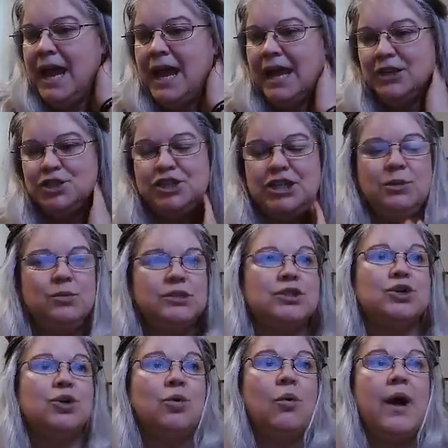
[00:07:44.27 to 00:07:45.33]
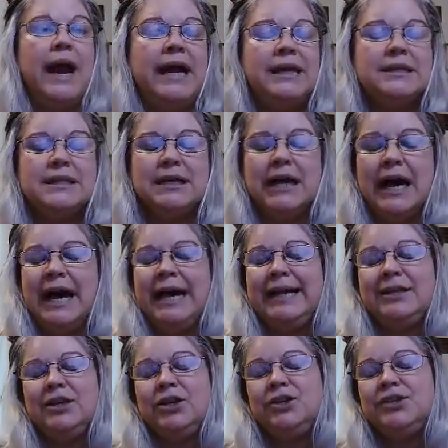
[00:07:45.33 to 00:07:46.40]
She was great. I
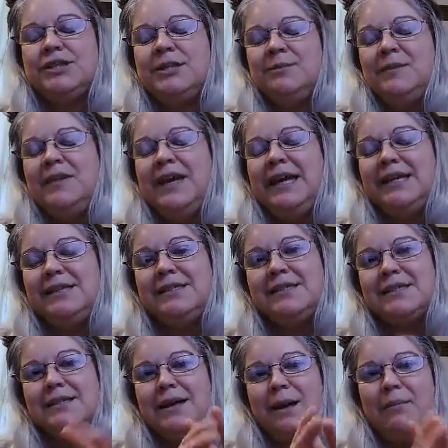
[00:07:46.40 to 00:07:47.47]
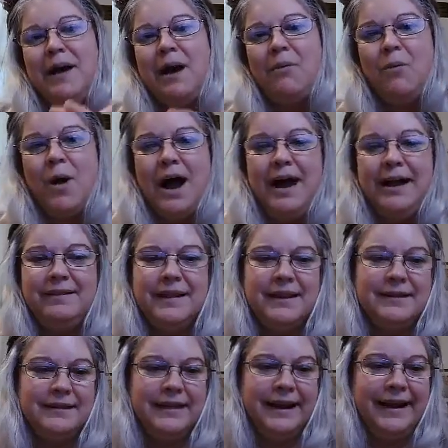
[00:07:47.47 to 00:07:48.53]
learned some things about wine
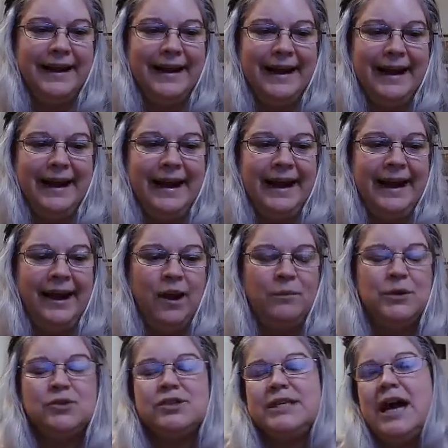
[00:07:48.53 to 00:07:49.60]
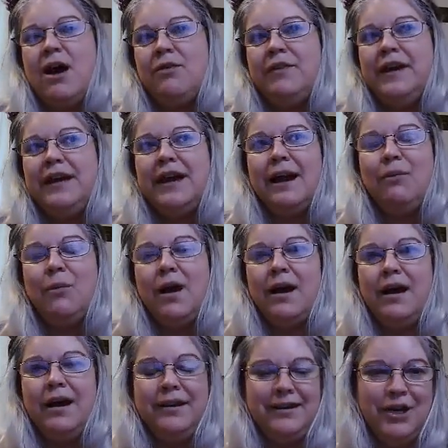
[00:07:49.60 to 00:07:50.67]
that I almost now think I want
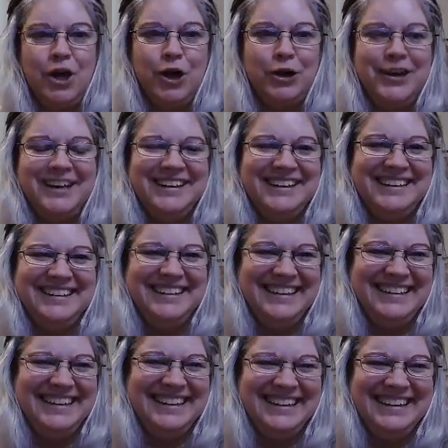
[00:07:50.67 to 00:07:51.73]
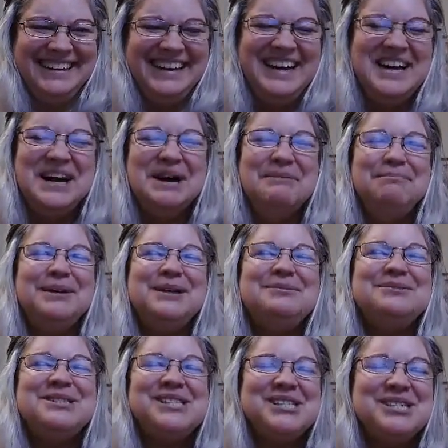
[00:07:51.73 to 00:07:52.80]
to unlearn. But it
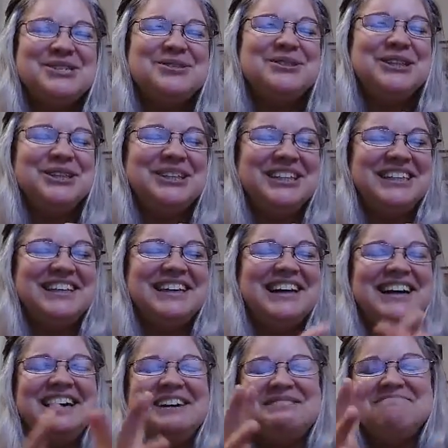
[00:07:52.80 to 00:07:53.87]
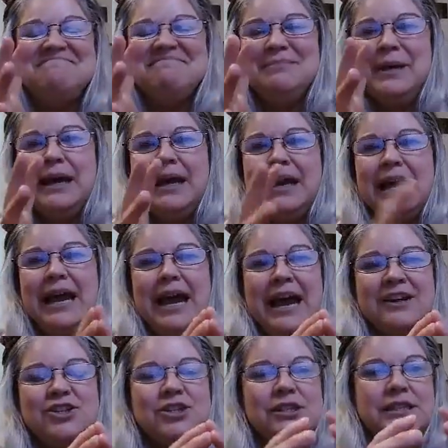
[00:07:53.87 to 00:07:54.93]
was still good, and I
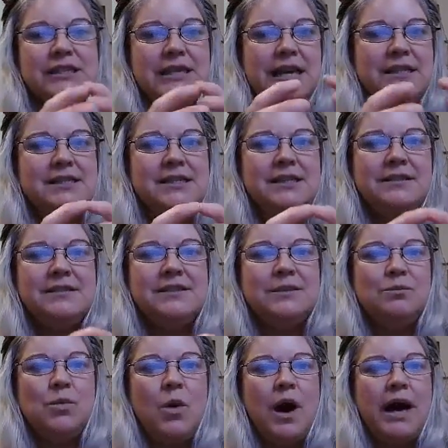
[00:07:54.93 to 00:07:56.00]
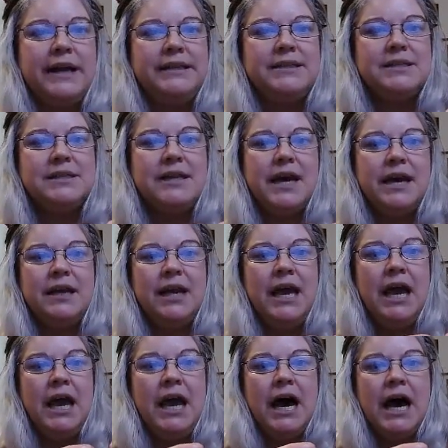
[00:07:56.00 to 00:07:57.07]
actually tasted some wines that
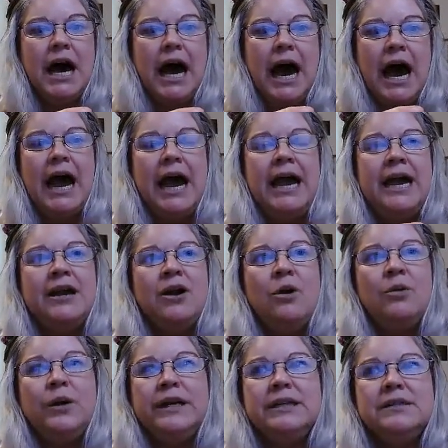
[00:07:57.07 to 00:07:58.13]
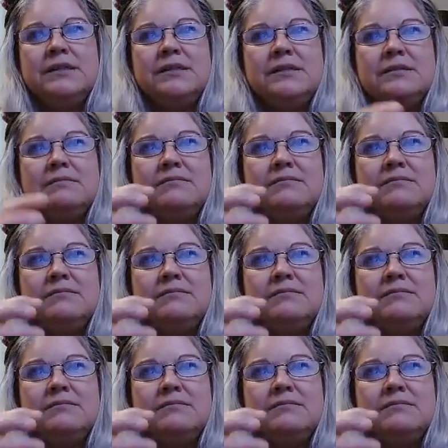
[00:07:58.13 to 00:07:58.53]
I had always